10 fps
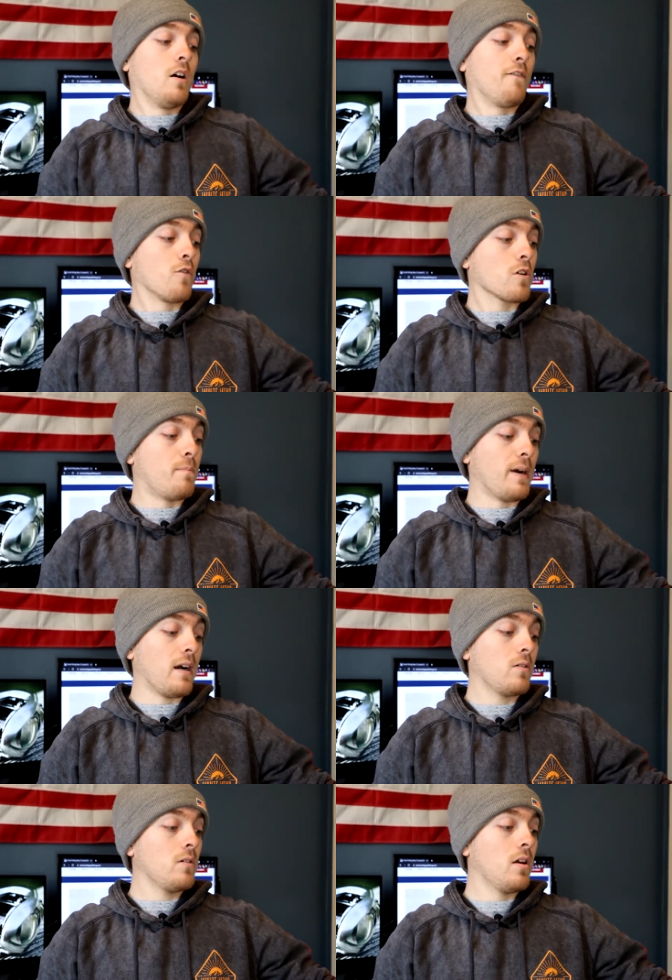for
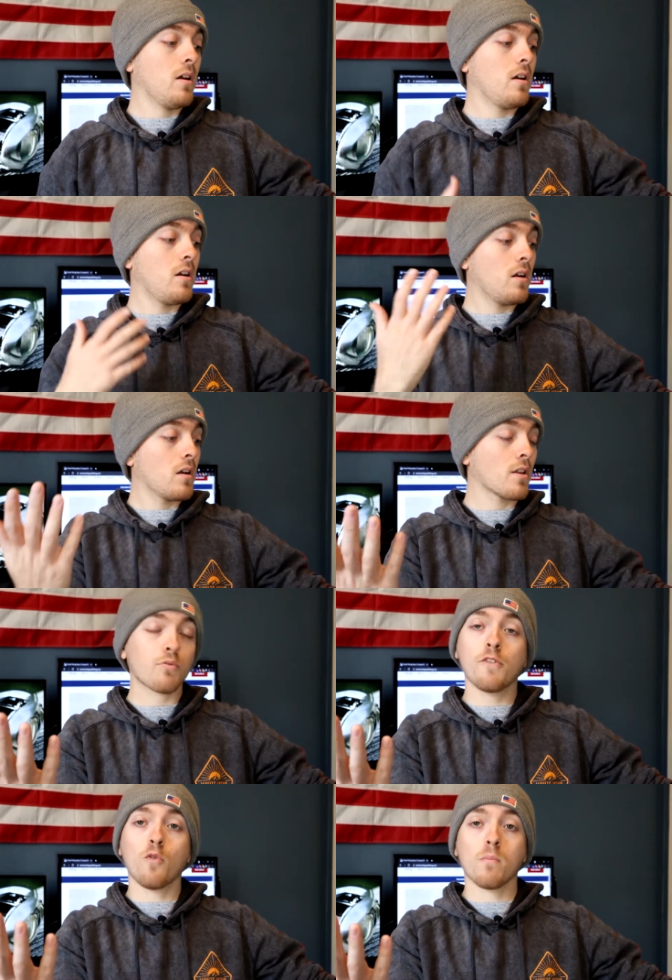about
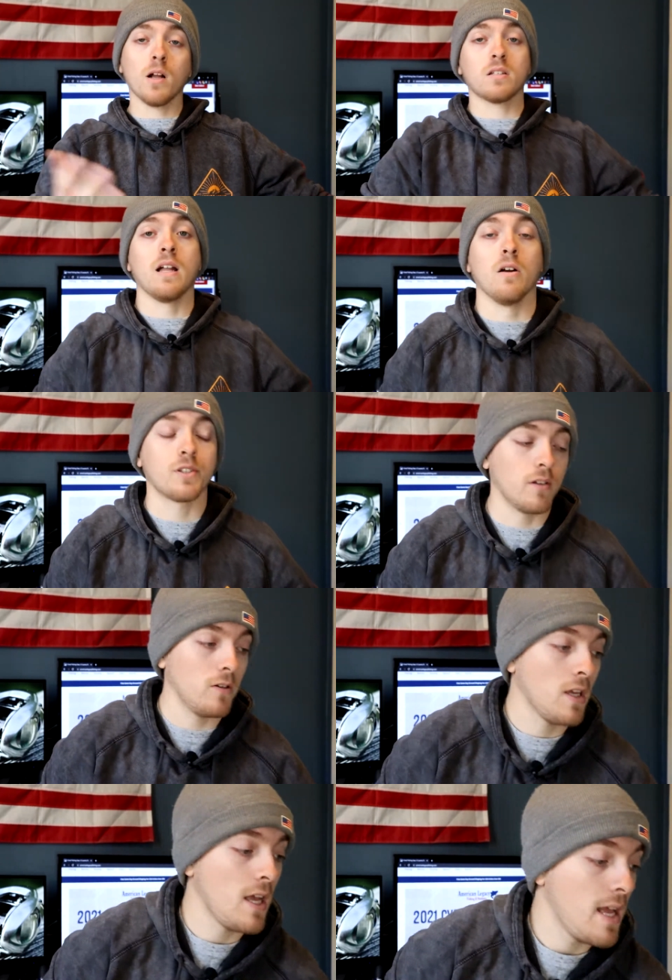3-4 months now. So